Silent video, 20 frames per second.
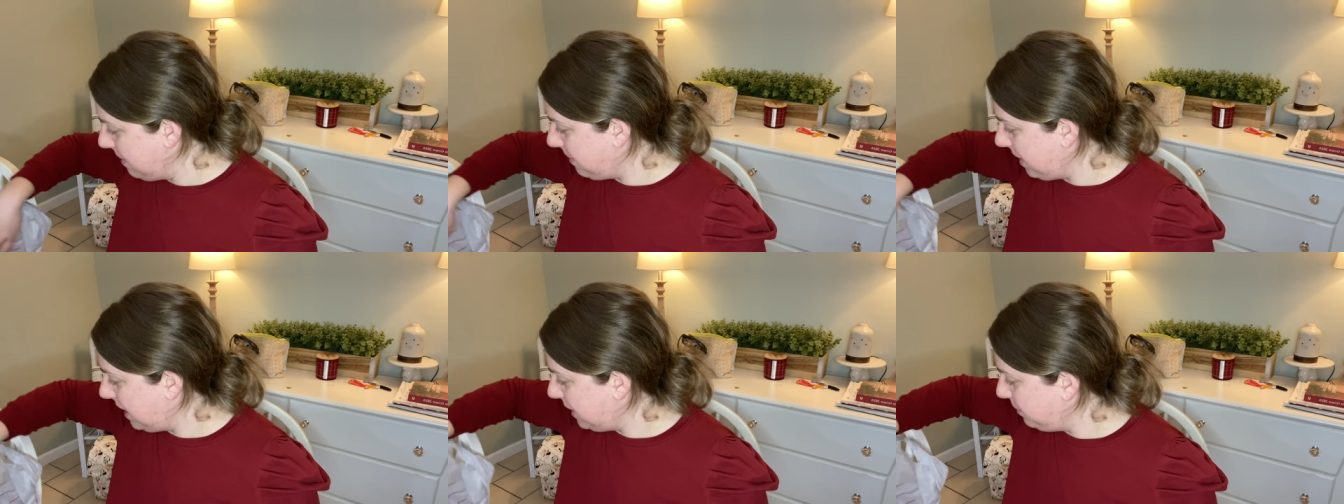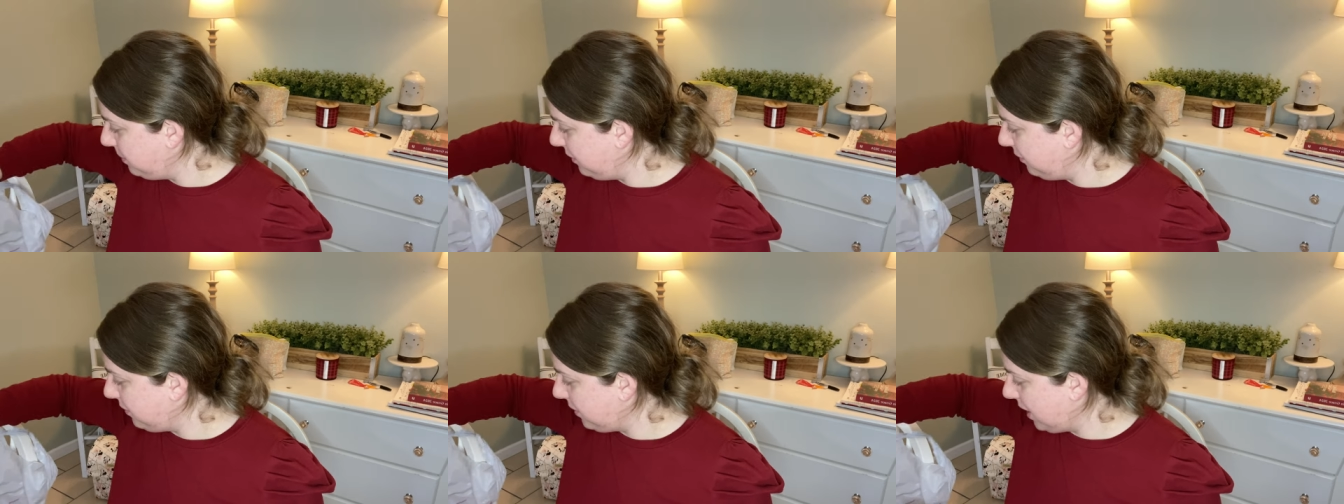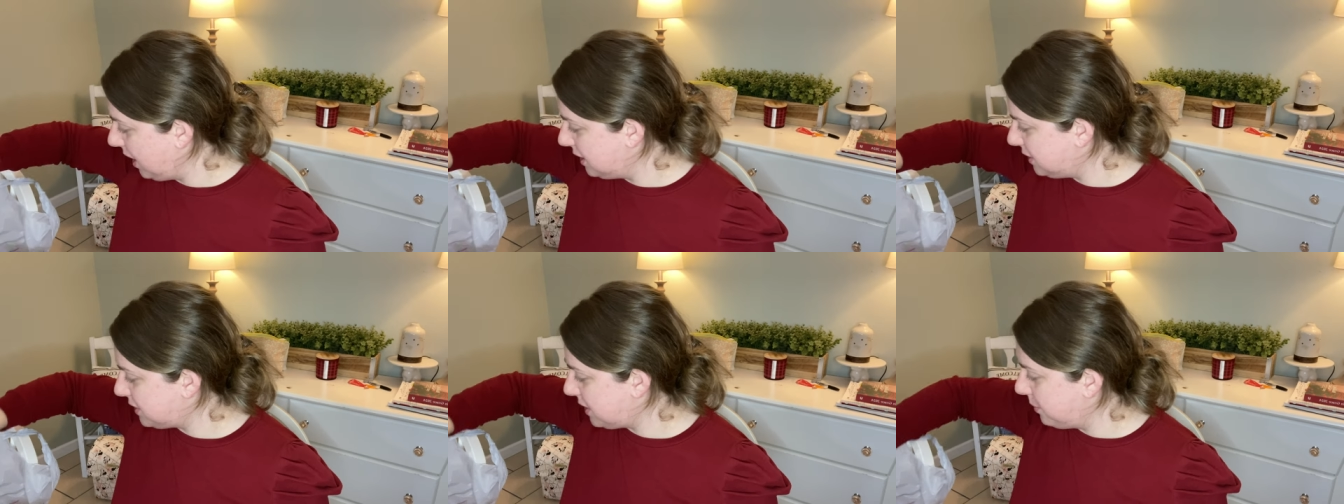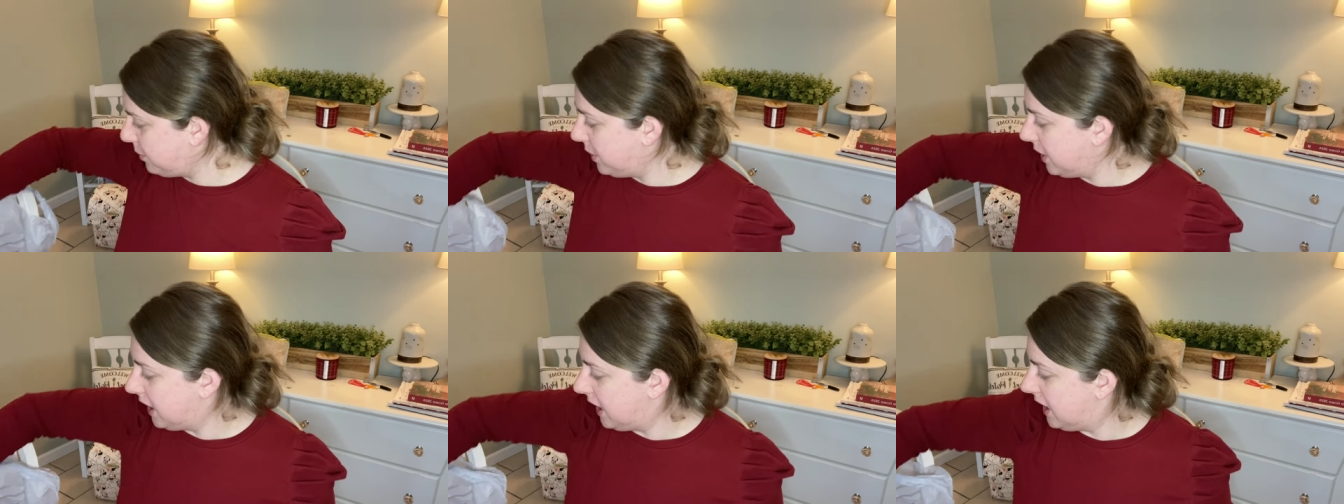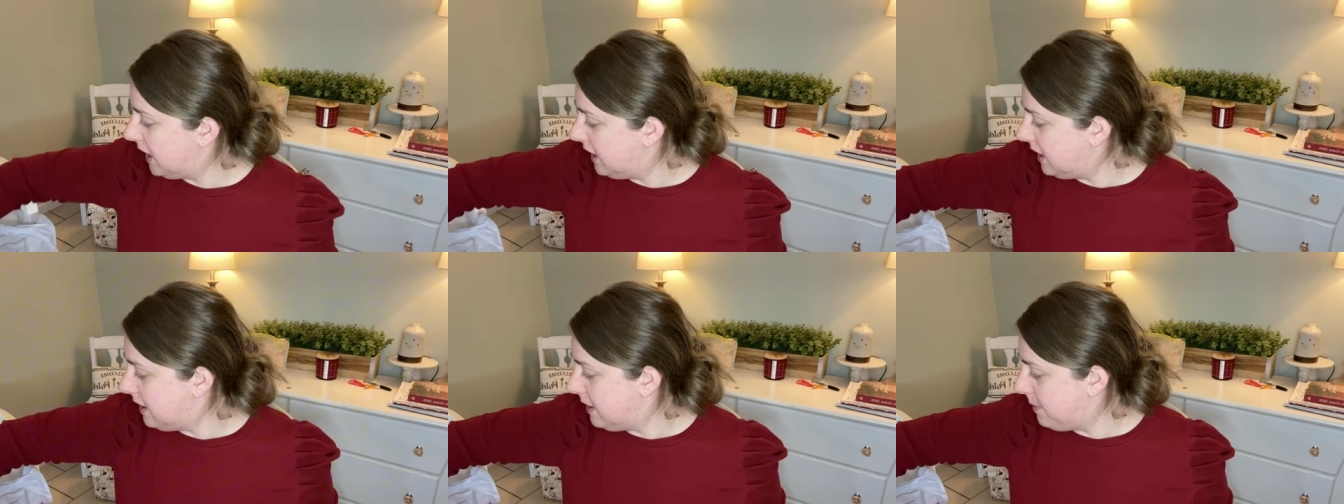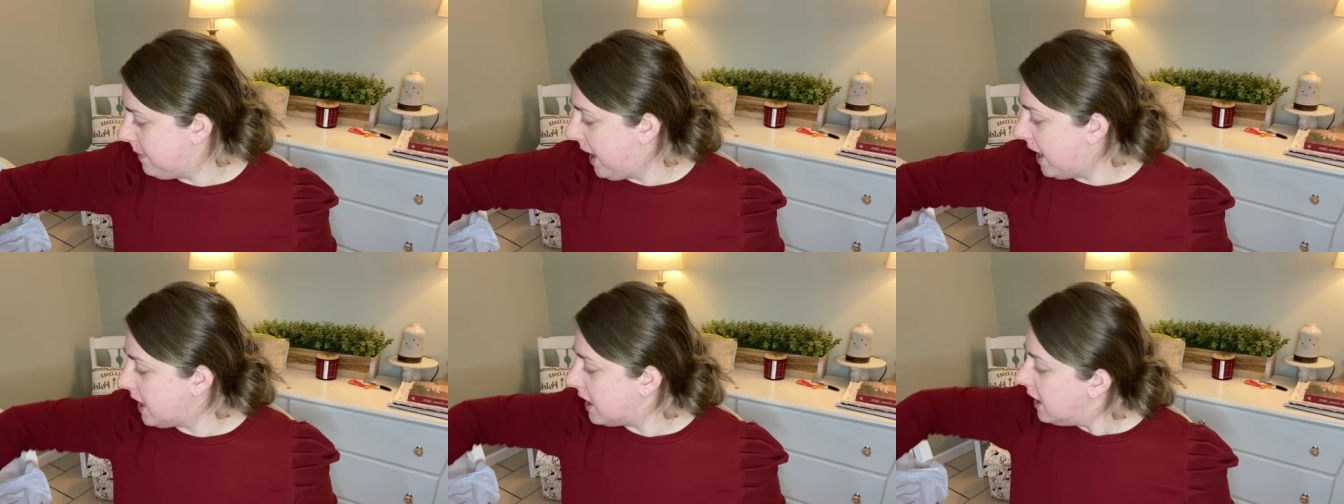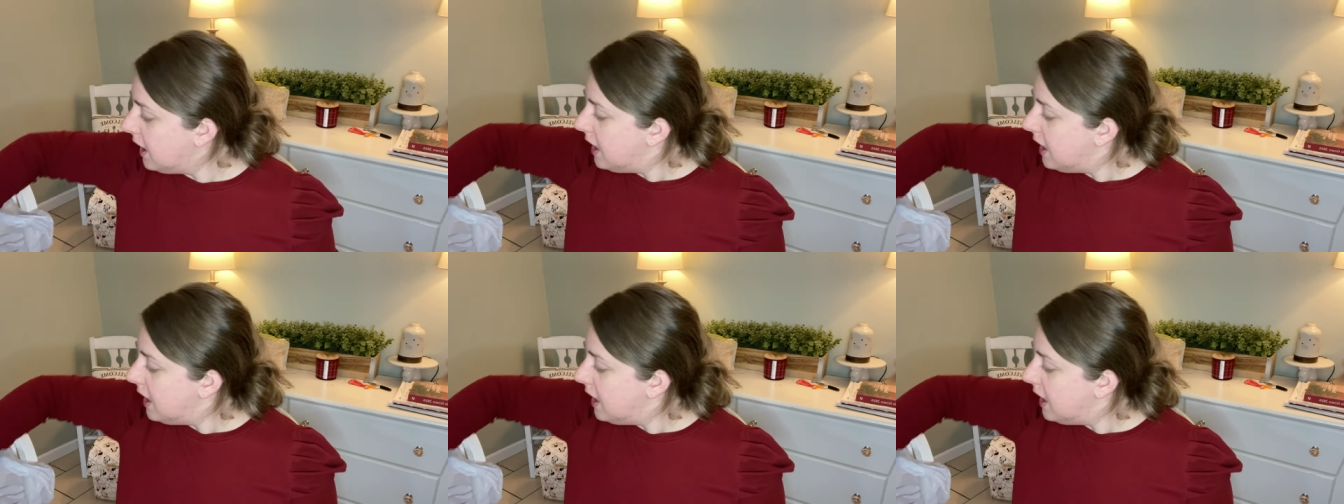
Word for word: mind before I start putting it into the bag.